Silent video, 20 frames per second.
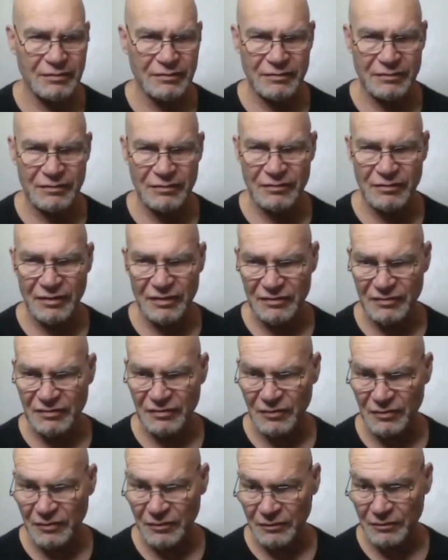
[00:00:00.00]
do that
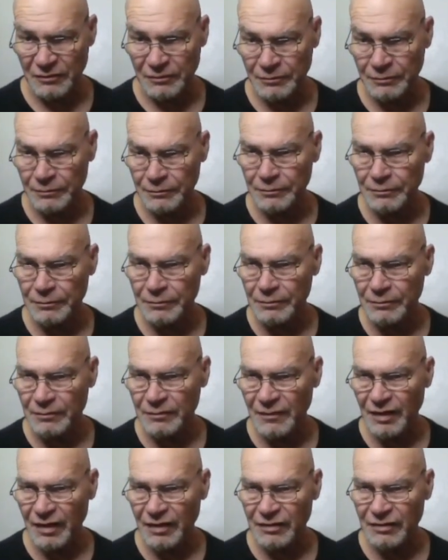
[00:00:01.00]
circle
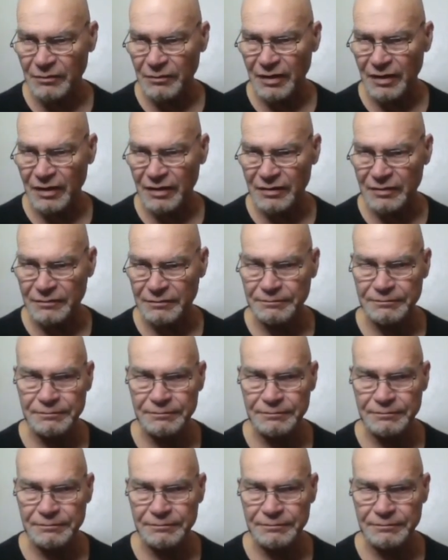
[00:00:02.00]
at the bottom.